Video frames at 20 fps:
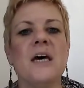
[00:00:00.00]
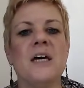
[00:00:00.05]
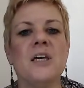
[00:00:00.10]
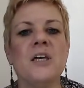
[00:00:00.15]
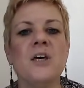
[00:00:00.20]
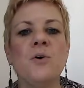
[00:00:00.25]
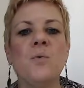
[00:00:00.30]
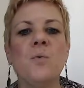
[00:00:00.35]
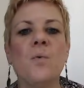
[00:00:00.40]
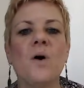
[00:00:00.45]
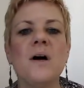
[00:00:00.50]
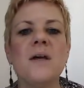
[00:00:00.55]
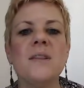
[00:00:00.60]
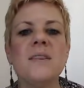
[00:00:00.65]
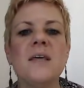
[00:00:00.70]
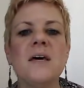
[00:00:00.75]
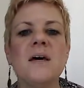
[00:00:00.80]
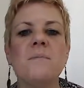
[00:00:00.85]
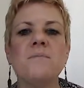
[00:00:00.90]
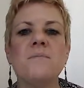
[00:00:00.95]
you want
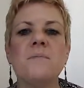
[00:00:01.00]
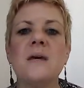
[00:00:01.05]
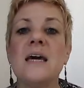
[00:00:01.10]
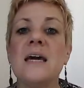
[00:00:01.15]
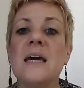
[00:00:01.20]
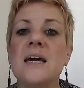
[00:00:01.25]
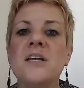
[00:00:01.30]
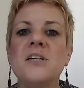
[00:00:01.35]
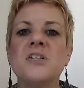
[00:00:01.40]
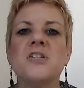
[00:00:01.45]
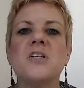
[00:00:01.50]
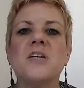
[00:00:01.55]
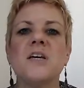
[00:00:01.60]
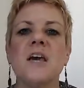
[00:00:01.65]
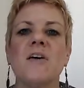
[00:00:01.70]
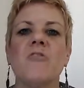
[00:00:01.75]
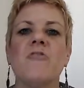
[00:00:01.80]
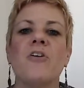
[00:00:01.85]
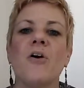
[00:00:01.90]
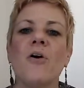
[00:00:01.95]
them each to
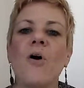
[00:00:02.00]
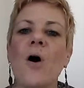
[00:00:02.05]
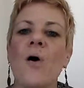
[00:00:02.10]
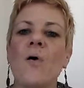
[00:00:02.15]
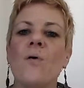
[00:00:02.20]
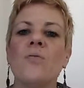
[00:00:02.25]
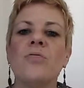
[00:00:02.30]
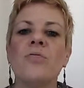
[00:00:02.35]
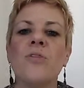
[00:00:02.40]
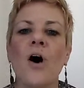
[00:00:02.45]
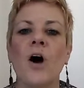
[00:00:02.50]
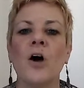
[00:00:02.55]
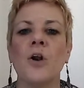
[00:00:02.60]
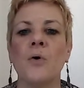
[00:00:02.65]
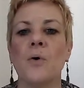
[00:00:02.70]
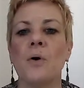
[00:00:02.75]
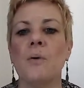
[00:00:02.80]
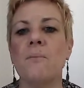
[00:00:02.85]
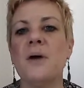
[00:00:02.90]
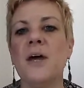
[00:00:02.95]
give their own thought
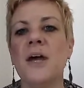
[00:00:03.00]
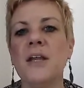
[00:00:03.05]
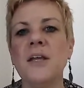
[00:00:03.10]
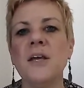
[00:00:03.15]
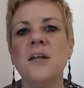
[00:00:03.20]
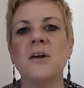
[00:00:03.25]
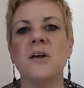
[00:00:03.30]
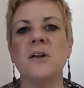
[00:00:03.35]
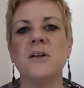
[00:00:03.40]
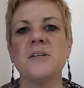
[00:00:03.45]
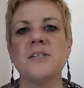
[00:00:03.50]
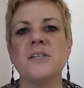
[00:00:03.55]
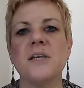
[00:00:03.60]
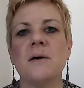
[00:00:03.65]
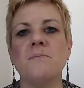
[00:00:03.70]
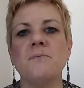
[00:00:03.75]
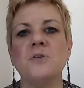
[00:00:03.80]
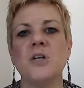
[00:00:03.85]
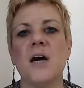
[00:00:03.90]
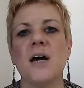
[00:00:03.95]
or opinion on a
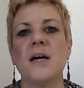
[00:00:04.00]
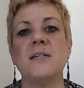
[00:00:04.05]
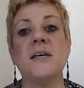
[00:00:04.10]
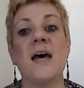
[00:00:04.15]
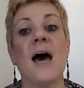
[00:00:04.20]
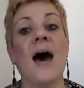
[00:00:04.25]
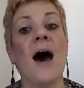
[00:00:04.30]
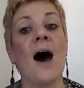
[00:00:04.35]
subject.